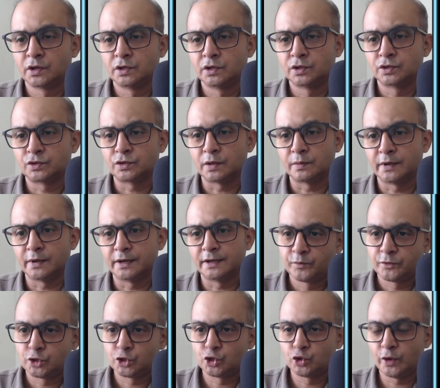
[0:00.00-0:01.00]
So I'm getting
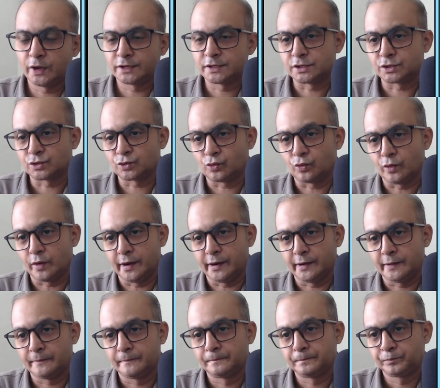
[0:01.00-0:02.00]
2x
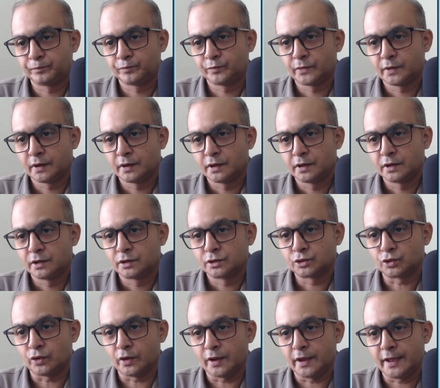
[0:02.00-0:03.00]
squared.
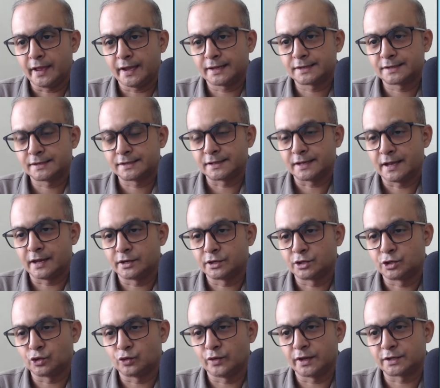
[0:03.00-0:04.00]
So x and
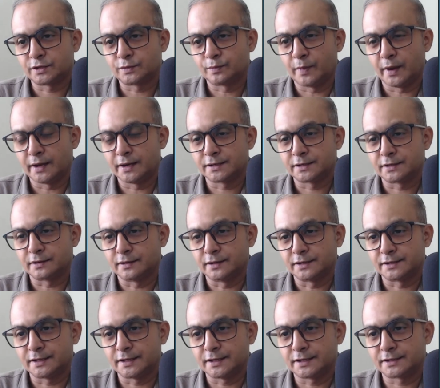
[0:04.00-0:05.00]
2x minus
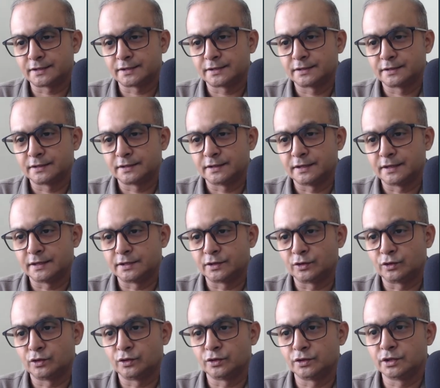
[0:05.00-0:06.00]
36 is
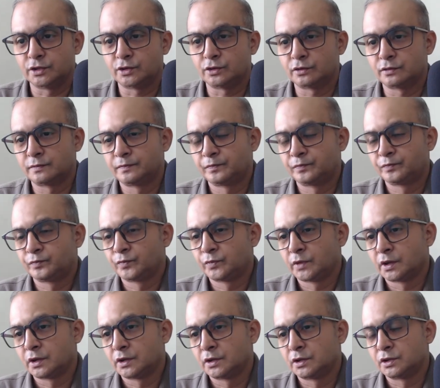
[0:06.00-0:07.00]
equal to 0.
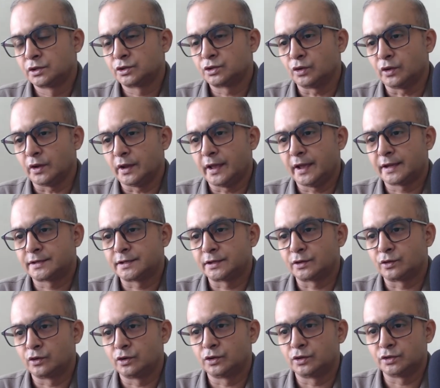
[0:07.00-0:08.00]
So x
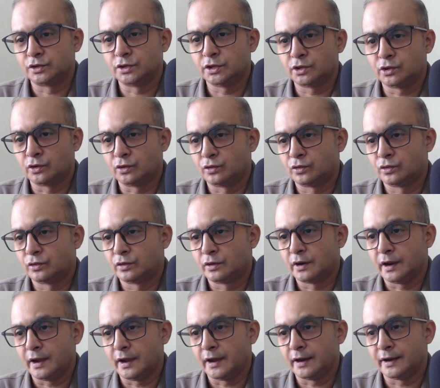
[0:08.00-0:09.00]
equal to 0
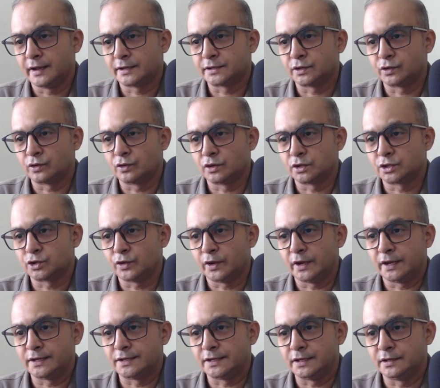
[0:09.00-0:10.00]
and x equals to
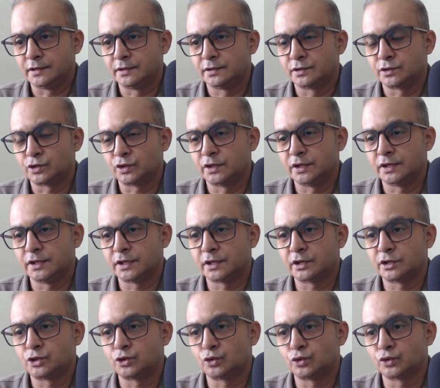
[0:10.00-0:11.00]
18. So these are the
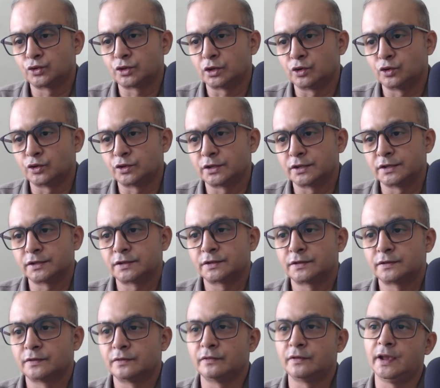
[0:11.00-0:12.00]
two solutions
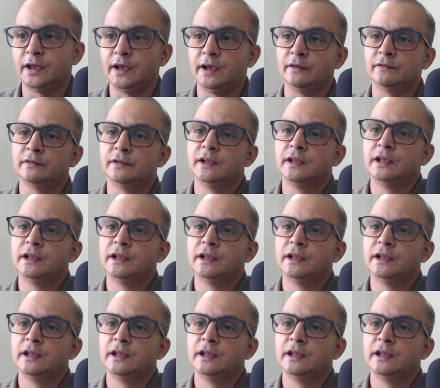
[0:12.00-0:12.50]
we have.